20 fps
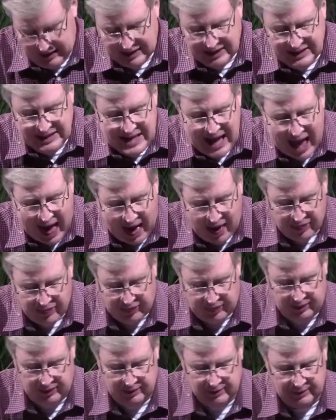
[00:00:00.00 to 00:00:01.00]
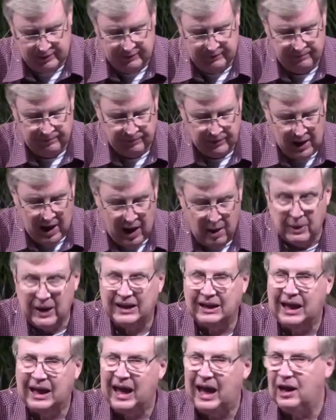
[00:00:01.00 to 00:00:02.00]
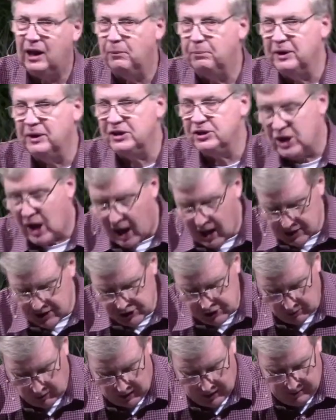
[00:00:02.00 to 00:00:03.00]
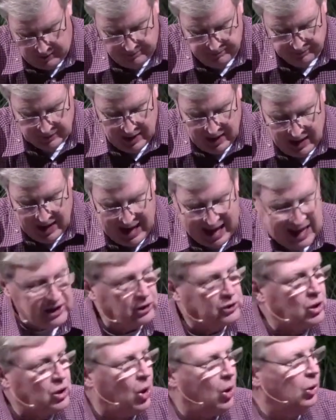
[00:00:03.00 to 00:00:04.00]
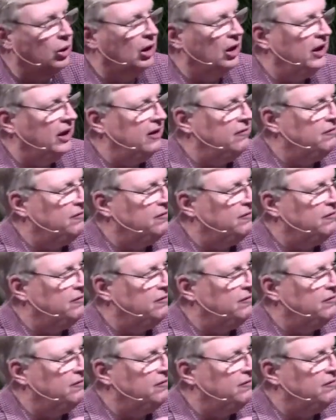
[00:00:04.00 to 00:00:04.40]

death. But Caleb and Joshua had a totally